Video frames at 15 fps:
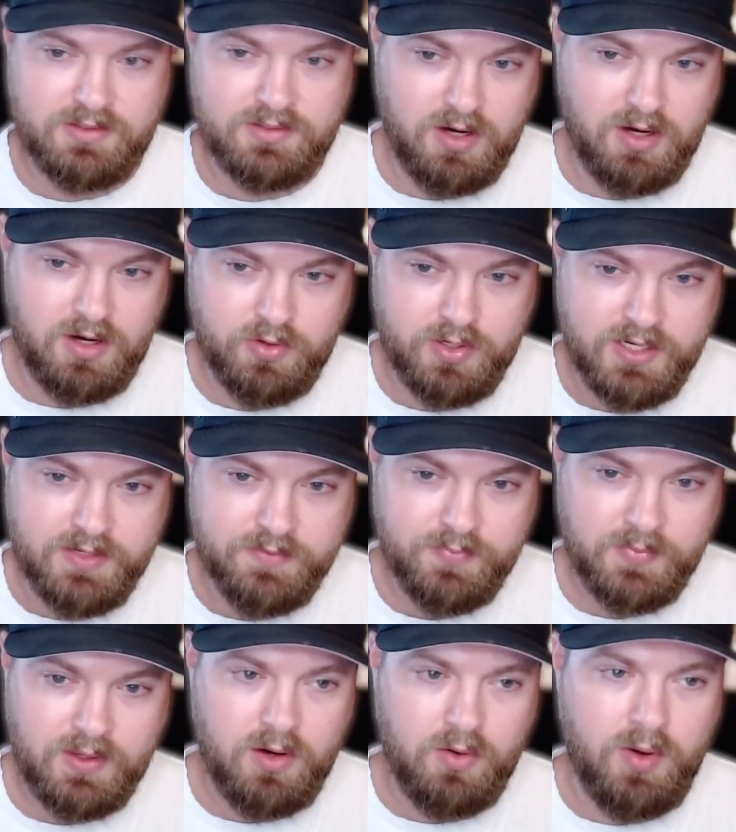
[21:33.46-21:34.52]
discovery
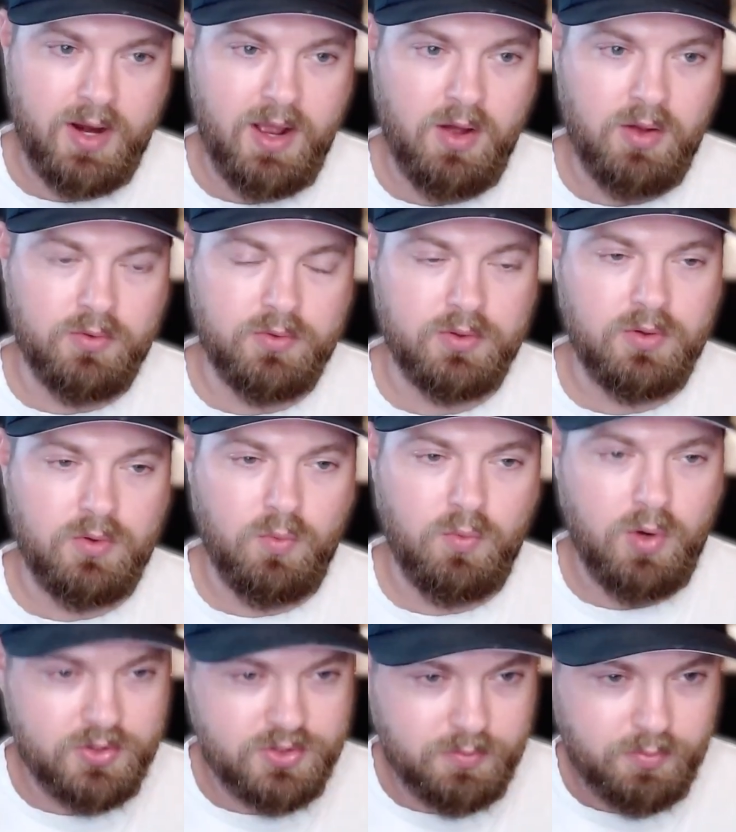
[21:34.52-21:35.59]
around
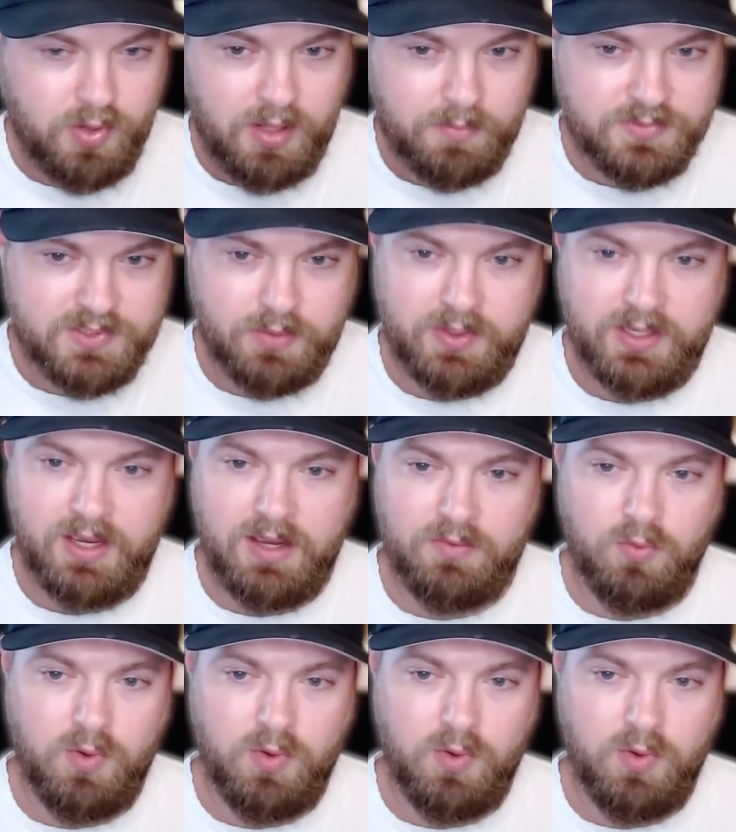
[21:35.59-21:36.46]
what are some problems that we have?